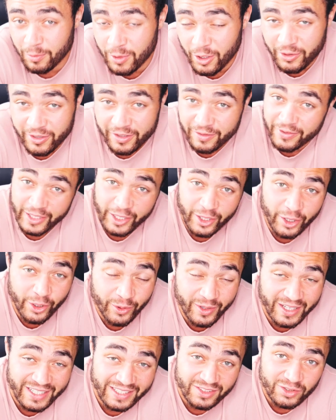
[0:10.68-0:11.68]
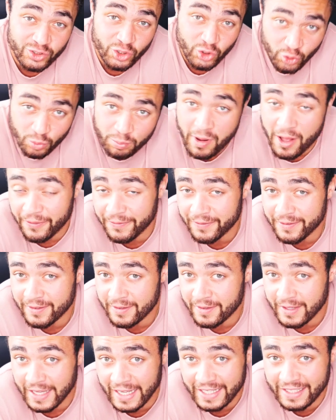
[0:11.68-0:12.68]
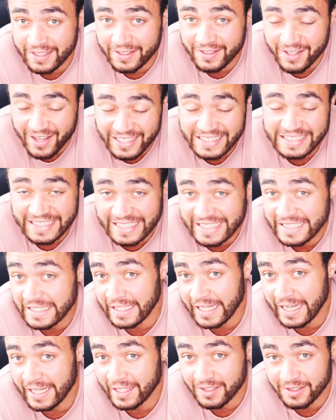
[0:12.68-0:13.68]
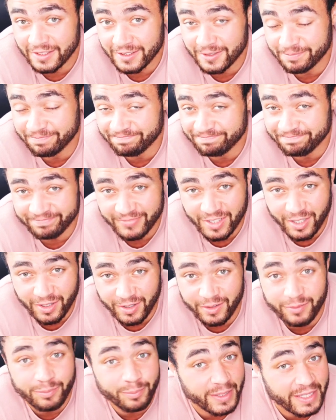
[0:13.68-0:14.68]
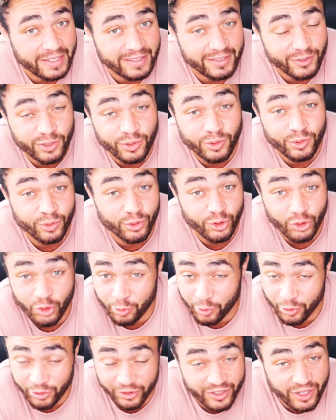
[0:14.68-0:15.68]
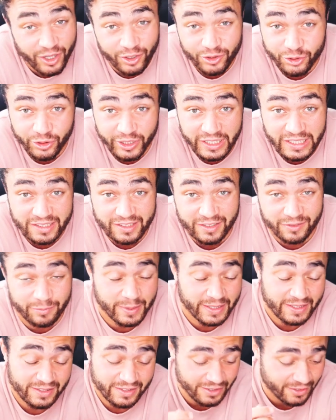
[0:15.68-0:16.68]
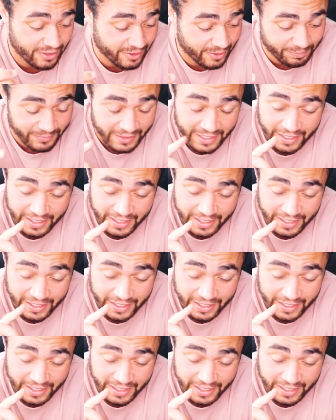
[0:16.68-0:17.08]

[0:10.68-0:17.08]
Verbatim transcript: uploaded a video in two months and 19 days. I've been to numerous countries, I've been to